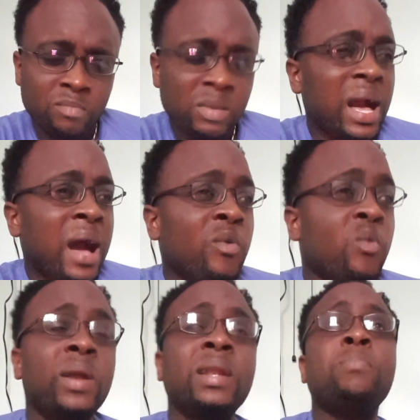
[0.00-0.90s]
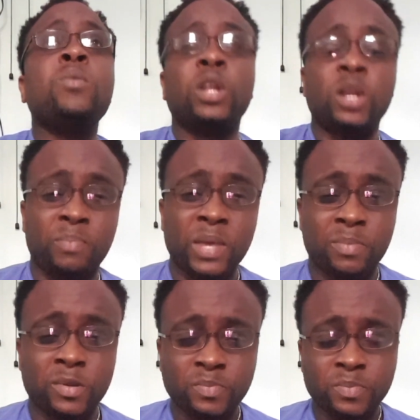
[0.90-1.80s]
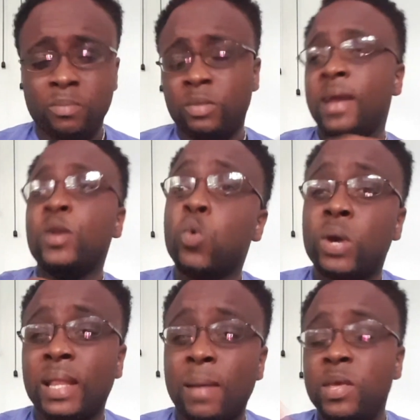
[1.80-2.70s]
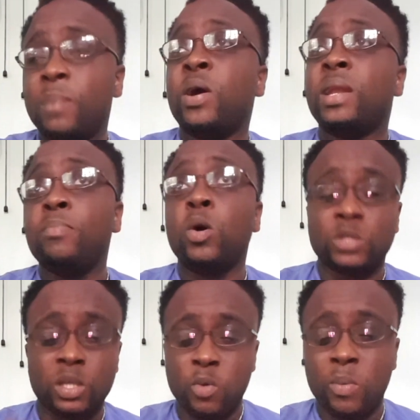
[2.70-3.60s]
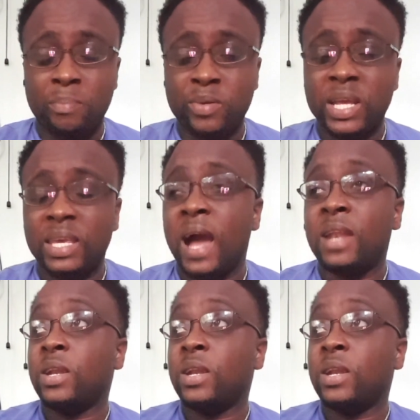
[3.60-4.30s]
Because when them done in a people, they do get a people and them done so boom and pay the card.